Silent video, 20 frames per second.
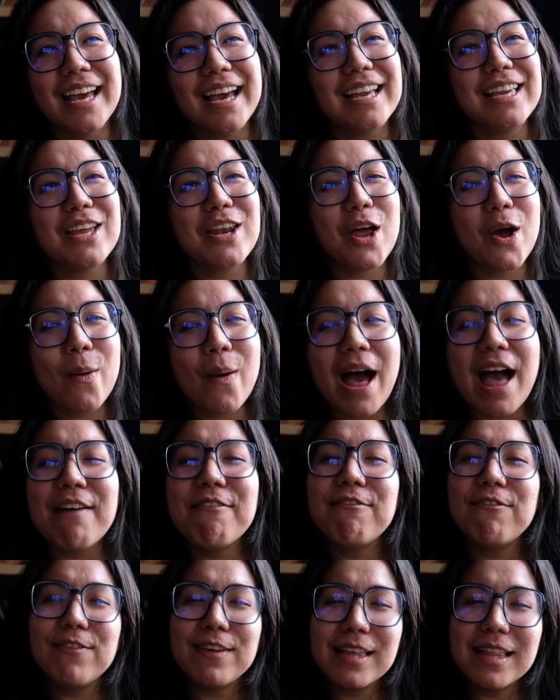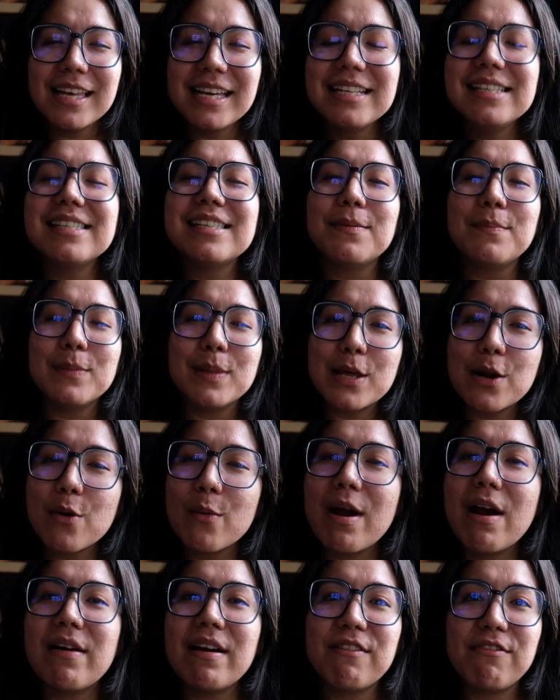I'm feeling some
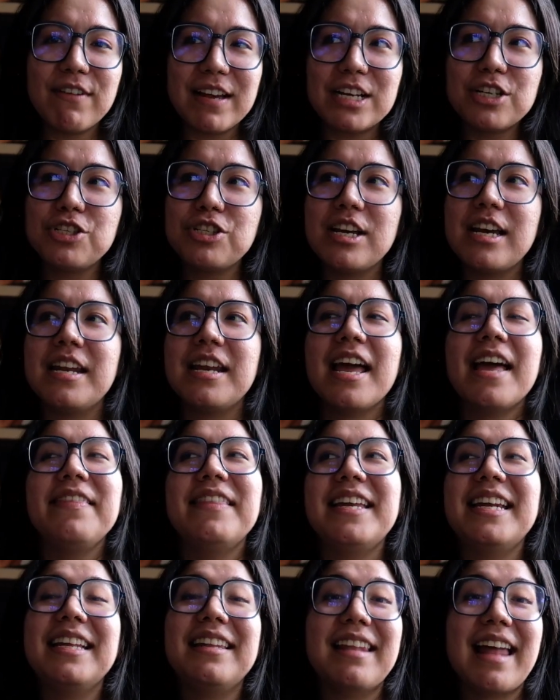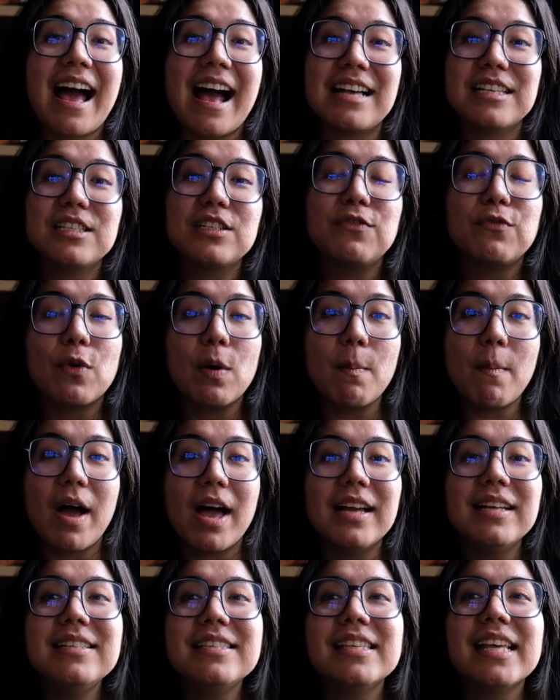literary fiction, and then it lasts for
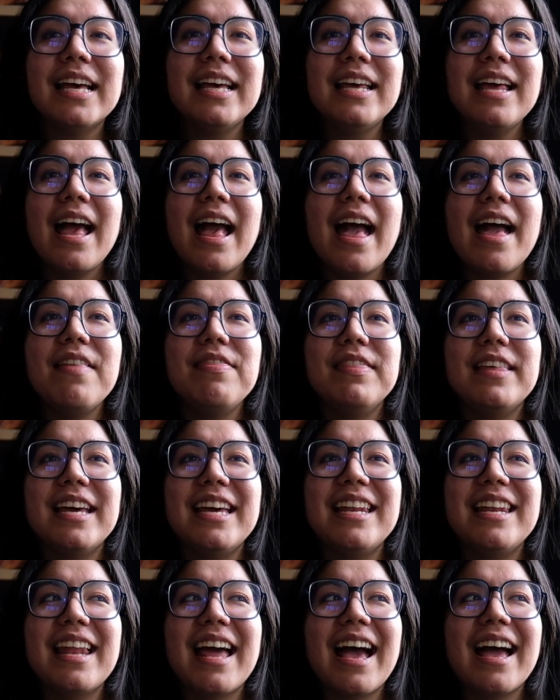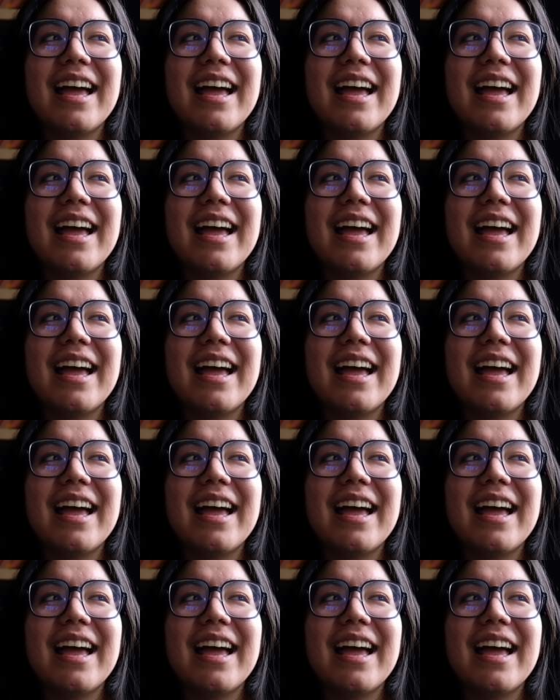months, and then